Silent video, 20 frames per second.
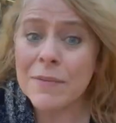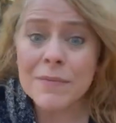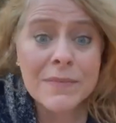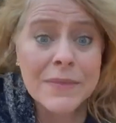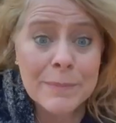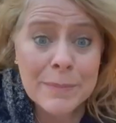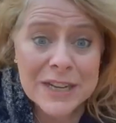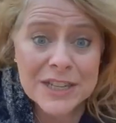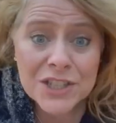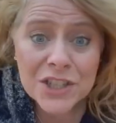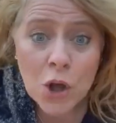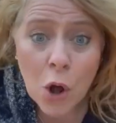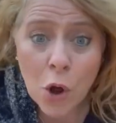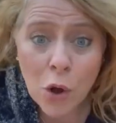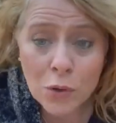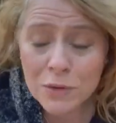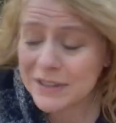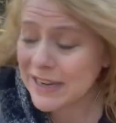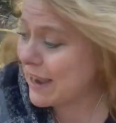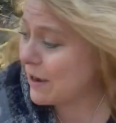But it's
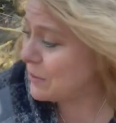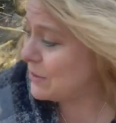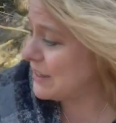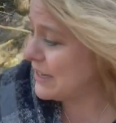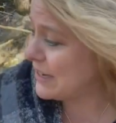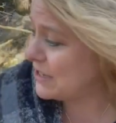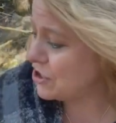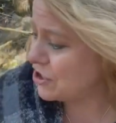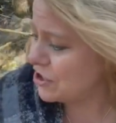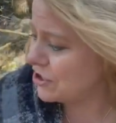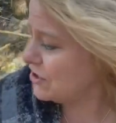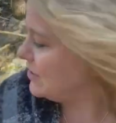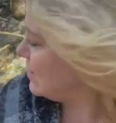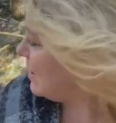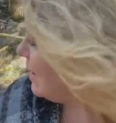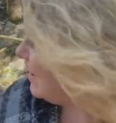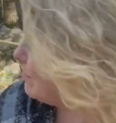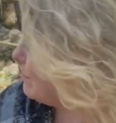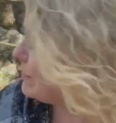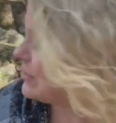cold now and they should
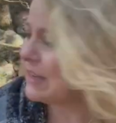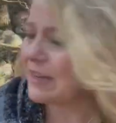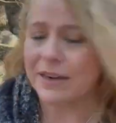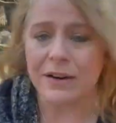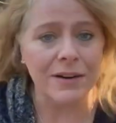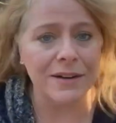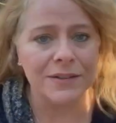not be here.